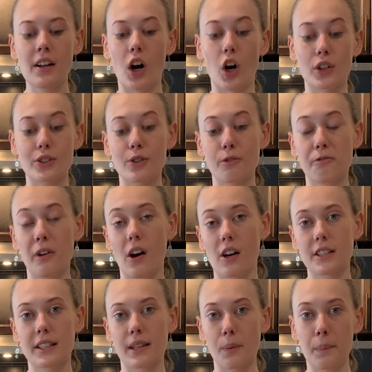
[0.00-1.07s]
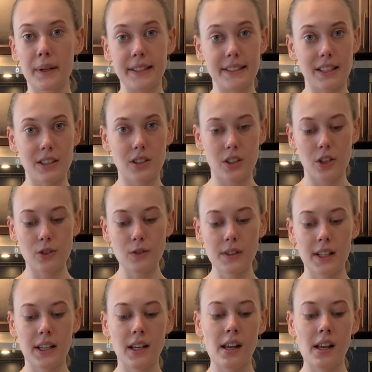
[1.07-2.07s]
also fit onto the pizza stone.